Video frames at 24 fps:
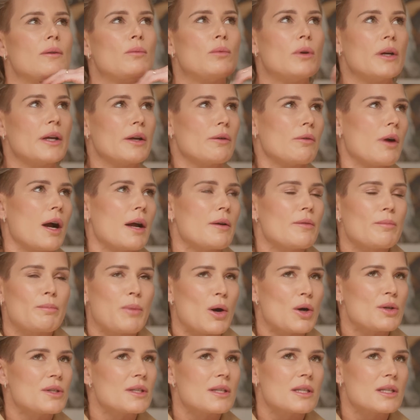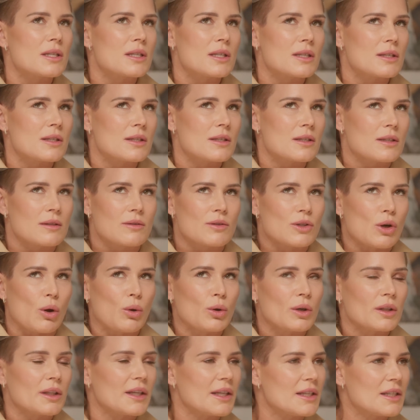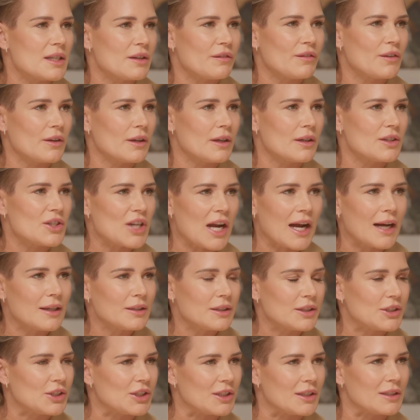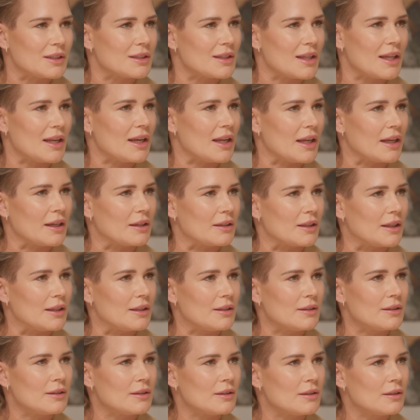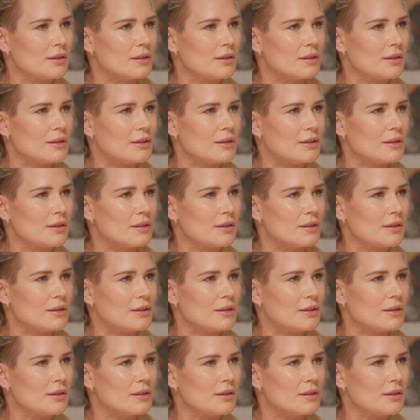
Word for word: Well, Iran poses totally different challenges than England.